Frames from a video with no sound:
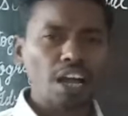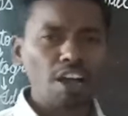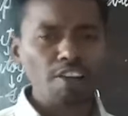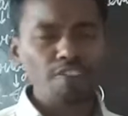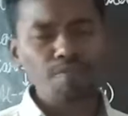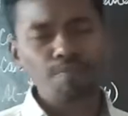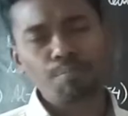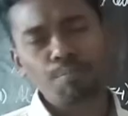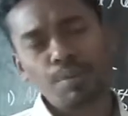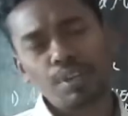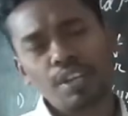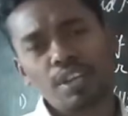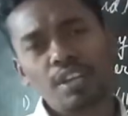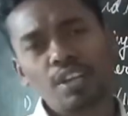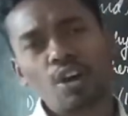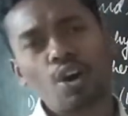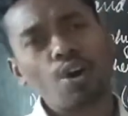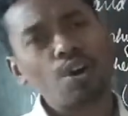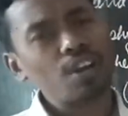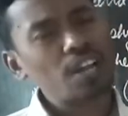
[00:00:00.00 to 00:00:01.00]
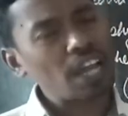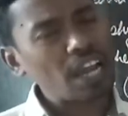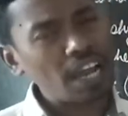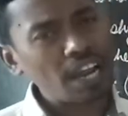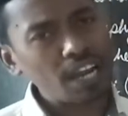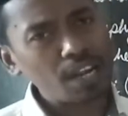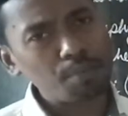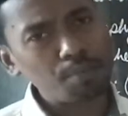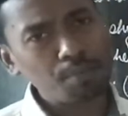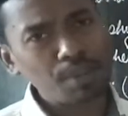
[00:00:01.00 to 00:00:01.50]
have been or
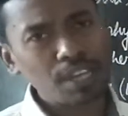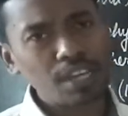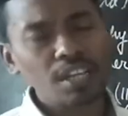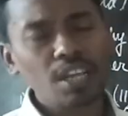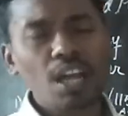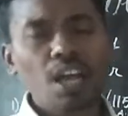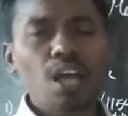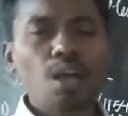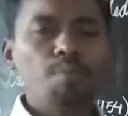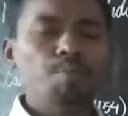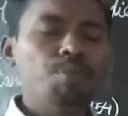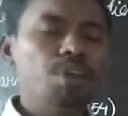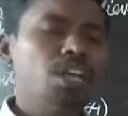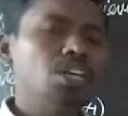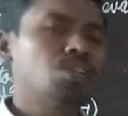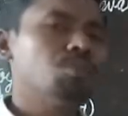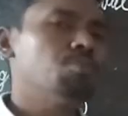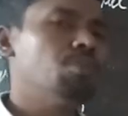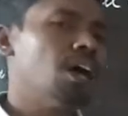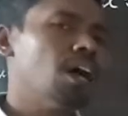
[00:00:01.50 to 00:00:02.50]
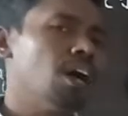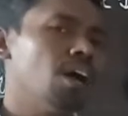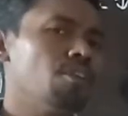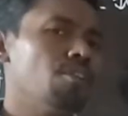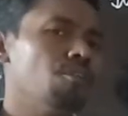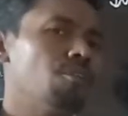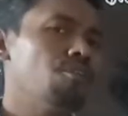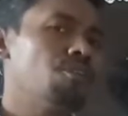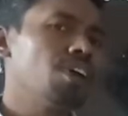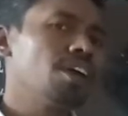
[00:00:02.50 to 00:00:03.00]
had been built by
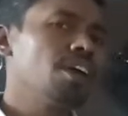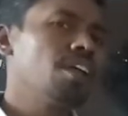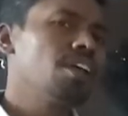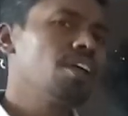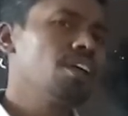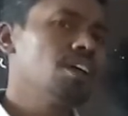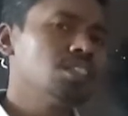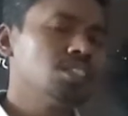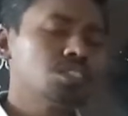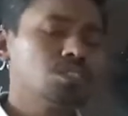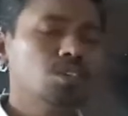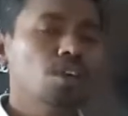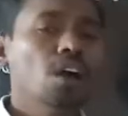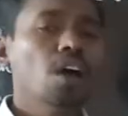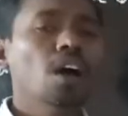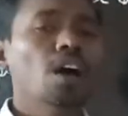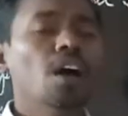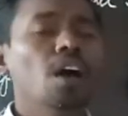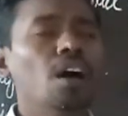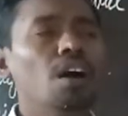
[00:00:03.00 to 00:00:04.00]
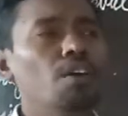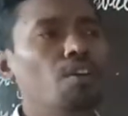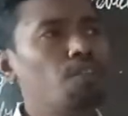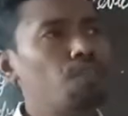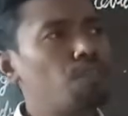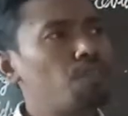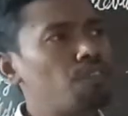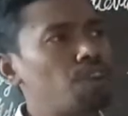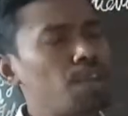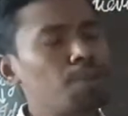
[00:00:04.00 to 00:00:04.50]
various
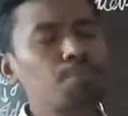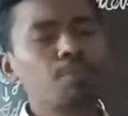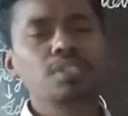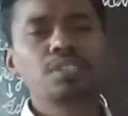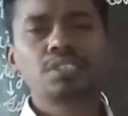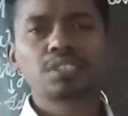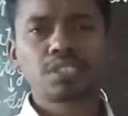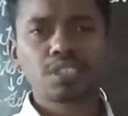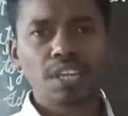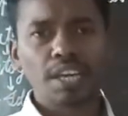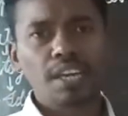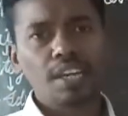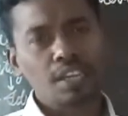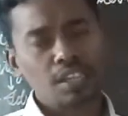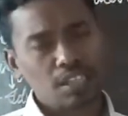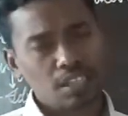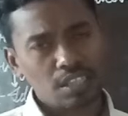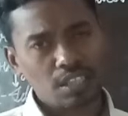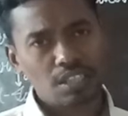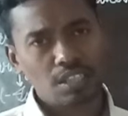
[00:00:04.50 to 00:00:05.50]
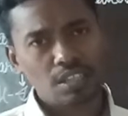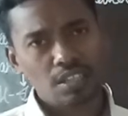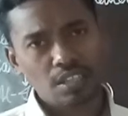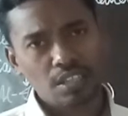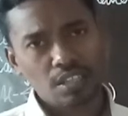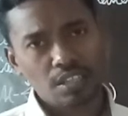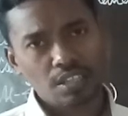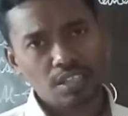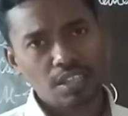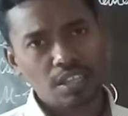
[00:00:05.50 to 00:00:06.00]
famous king.
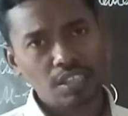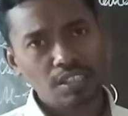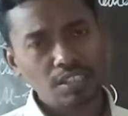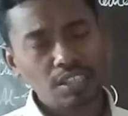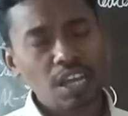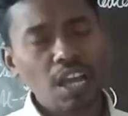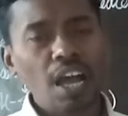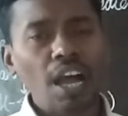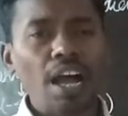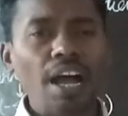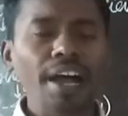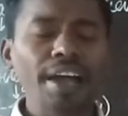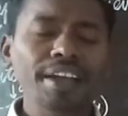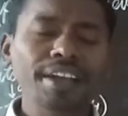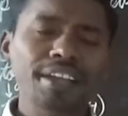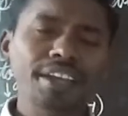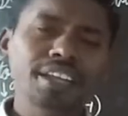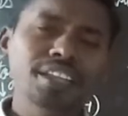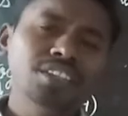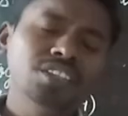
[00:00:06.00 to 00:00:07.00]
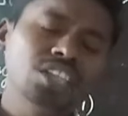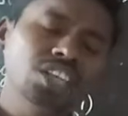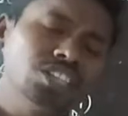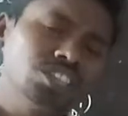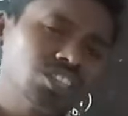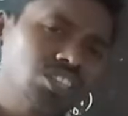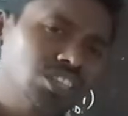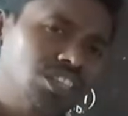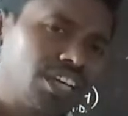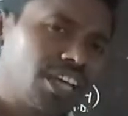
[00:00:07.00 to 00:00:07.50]
Yes, and in
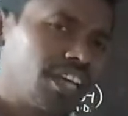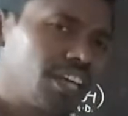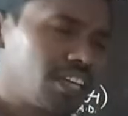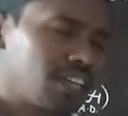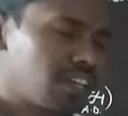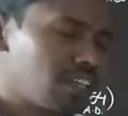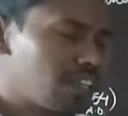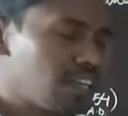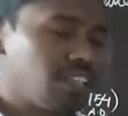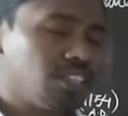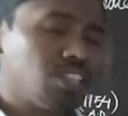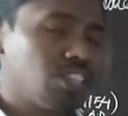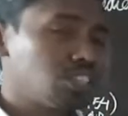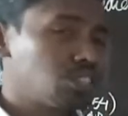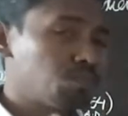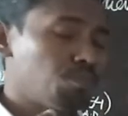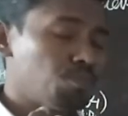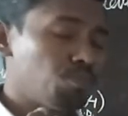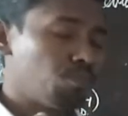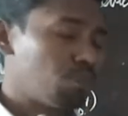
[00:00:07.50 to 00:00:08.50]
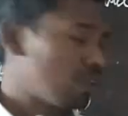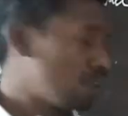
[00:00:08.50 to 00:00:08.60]
this king, in this